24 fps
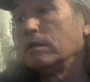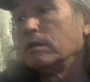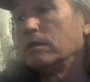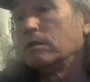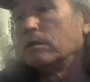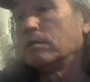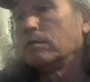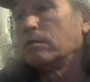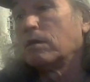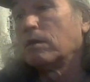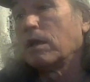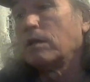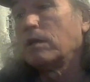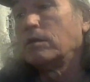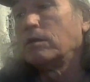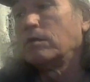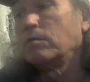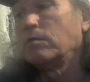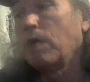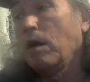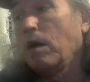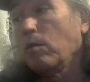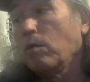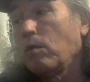when I do
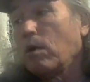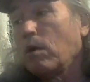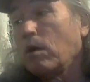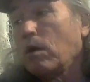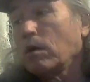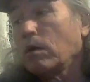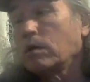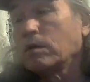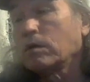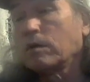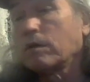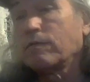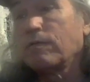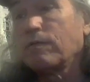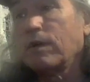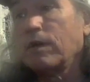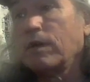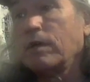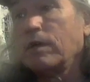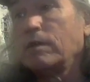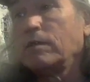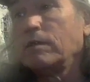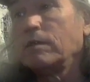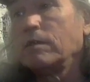my walks, I
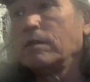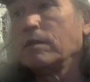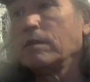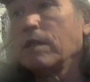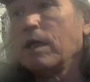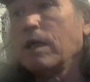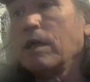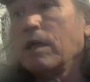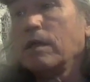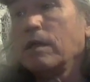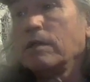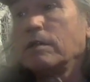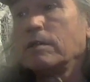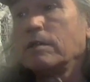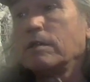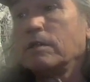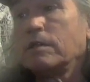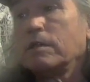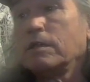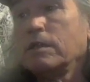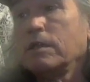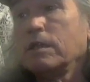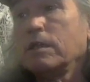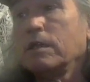find, like,
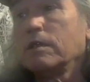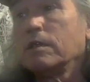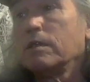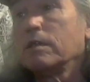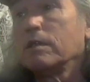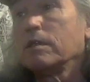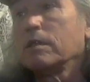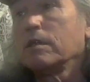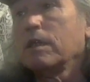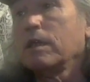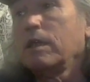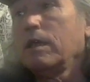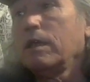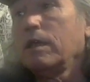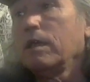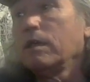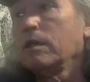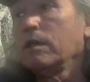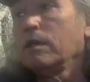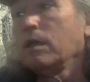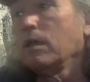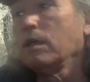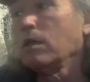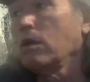shit
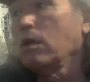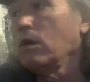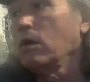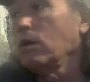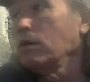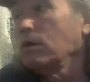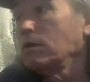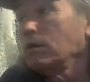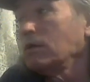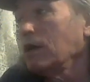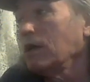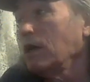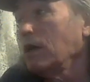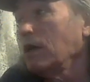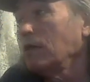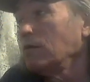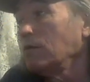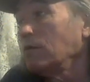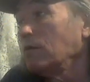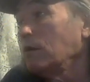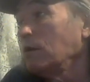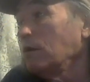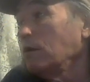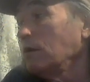laying alongside
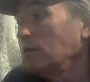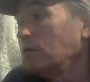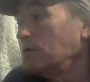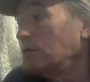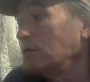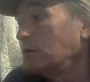the road.